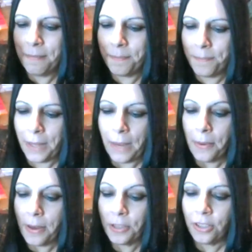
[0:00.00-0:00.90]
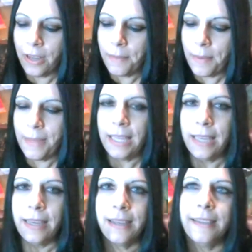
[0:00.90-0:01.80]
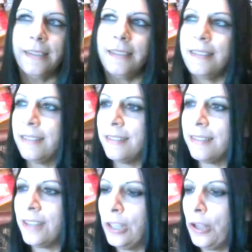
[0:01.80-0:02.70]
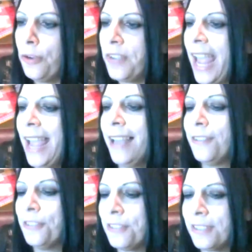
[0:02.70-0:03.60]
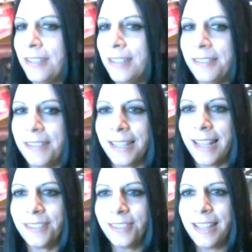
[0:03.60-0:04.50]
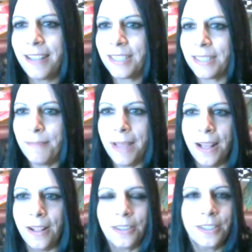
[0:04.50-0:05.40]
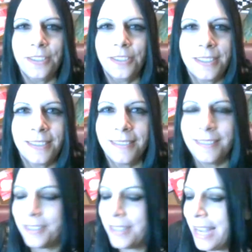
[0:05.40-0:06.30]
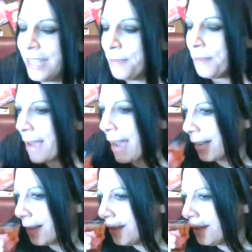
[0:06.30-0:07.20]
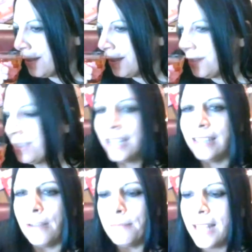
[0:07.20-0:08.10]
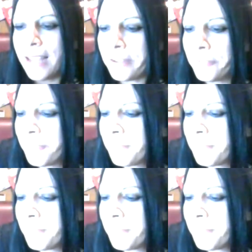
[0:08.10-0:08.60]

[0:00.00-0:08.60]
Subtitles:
But yeah, we were actually talking about making clove candles and things like that. Just that smell could just takes me back to club life.